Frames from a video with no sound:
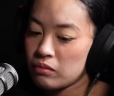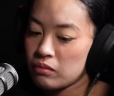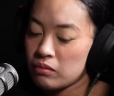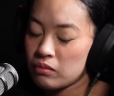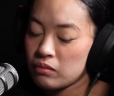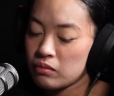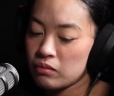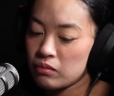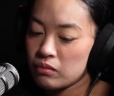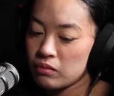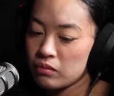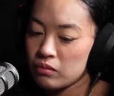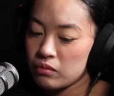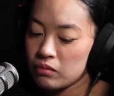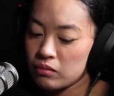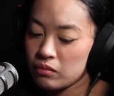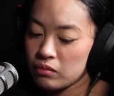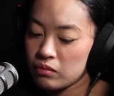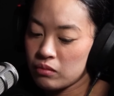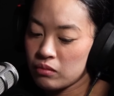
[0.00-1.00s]

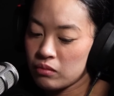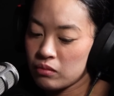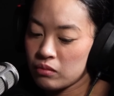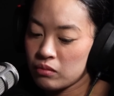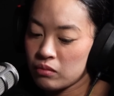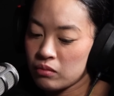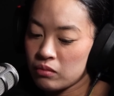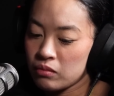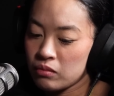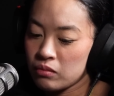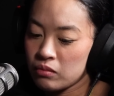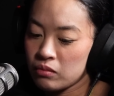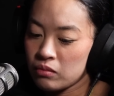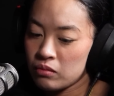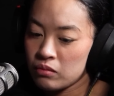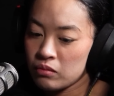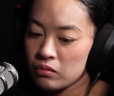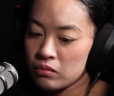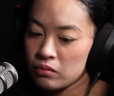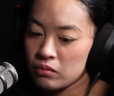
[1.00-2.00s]

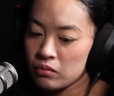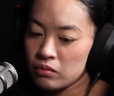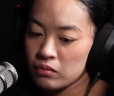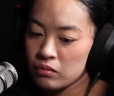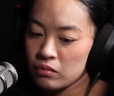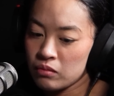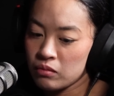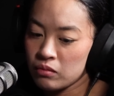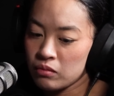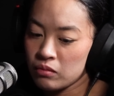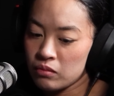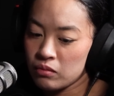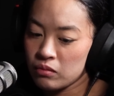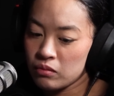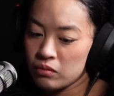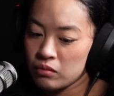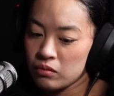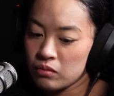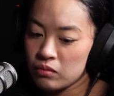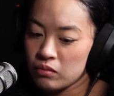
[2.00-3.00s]

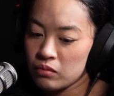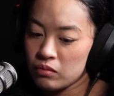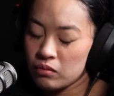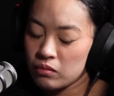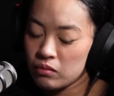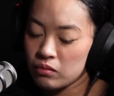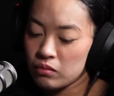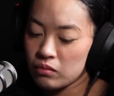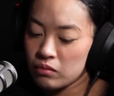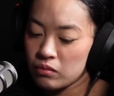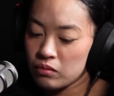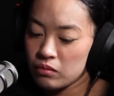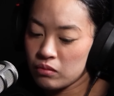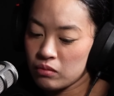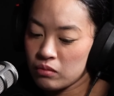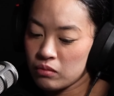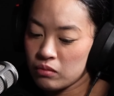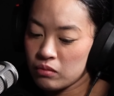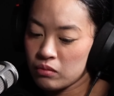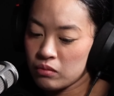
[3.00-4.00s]

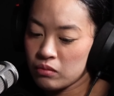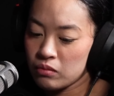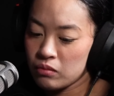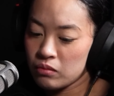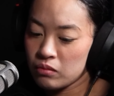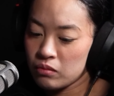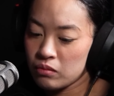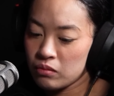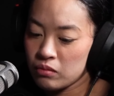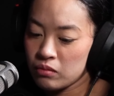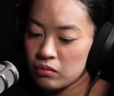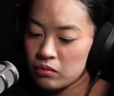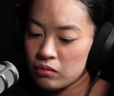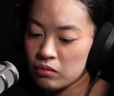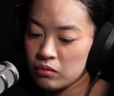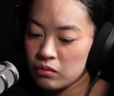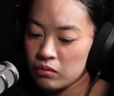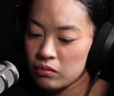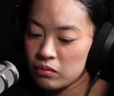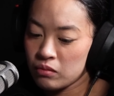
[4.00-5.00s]

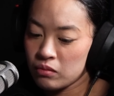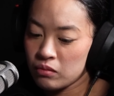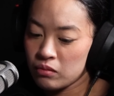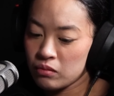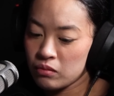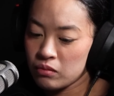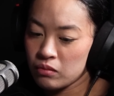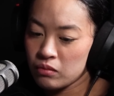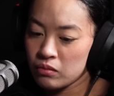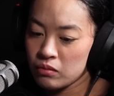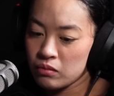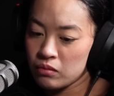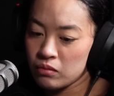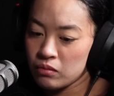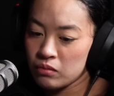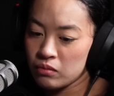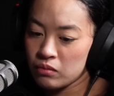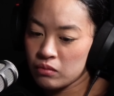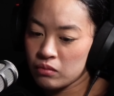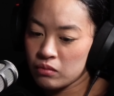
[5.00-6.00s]

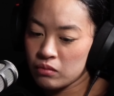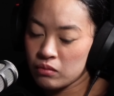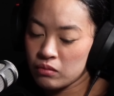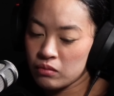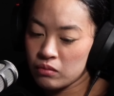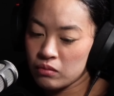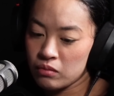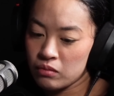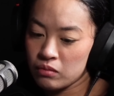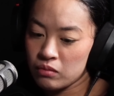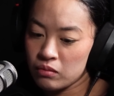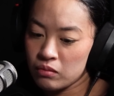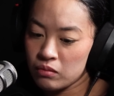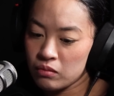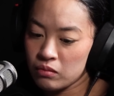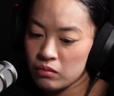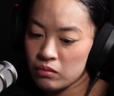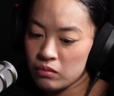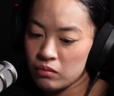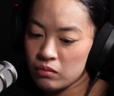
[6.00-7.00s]

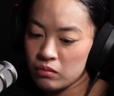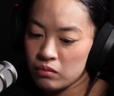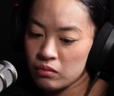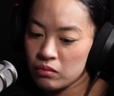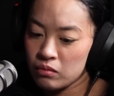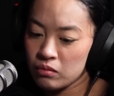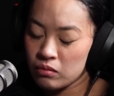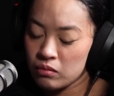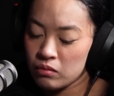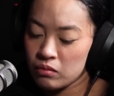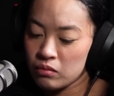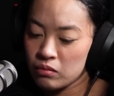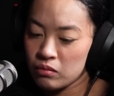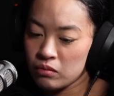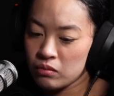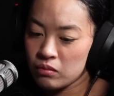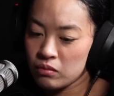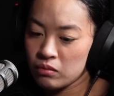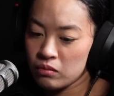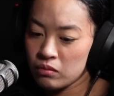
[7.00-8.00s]
(not speaking)